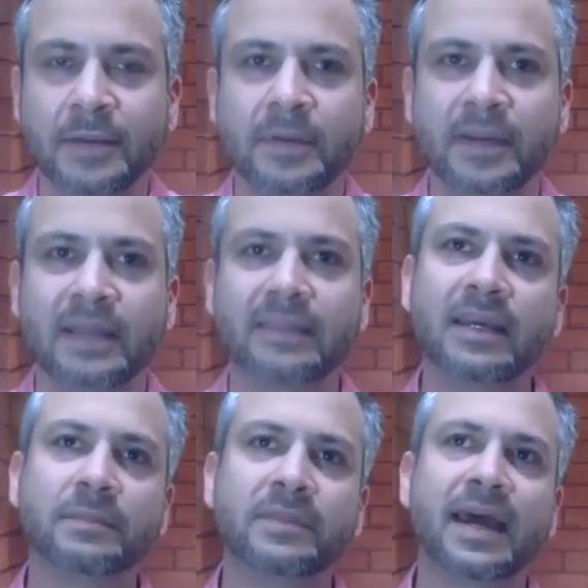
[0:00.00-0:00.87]
But I
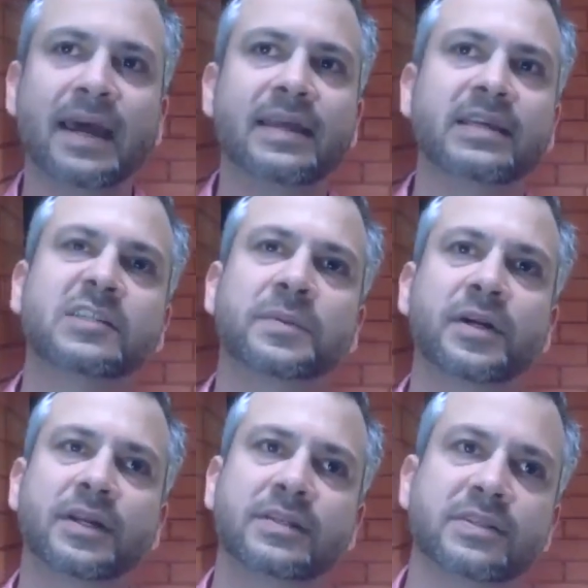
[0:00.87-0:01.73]
think that
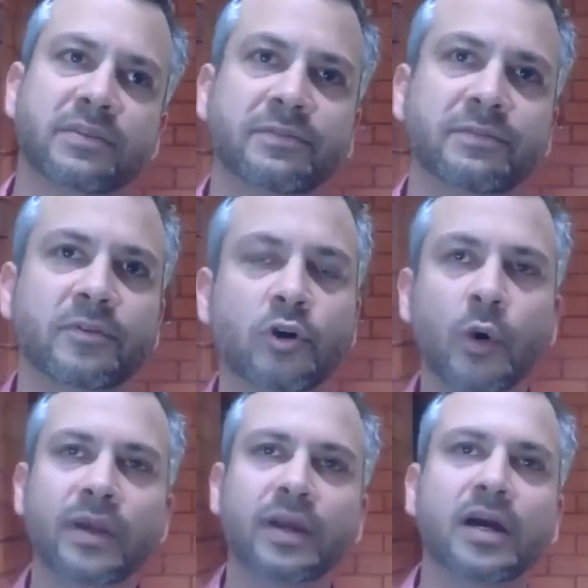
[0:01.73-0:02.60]
experience of
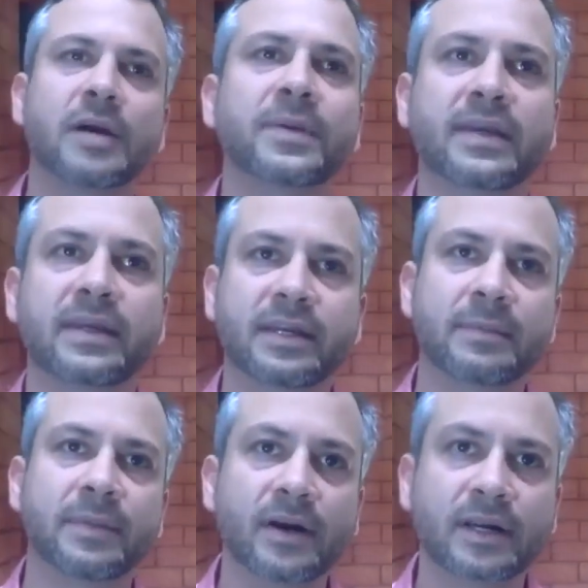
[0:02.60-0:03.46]
growing up in
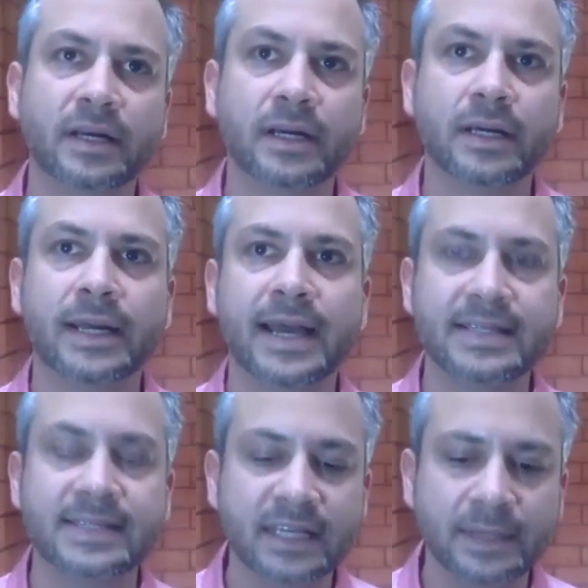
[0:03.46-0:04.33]
America
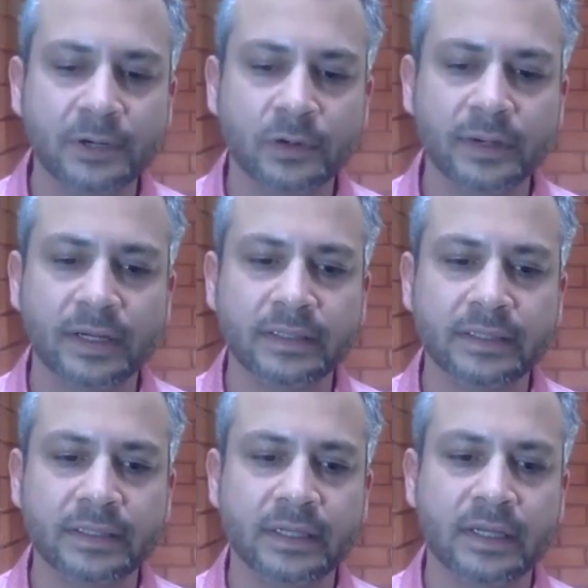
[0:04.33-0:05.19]
as an immigrant,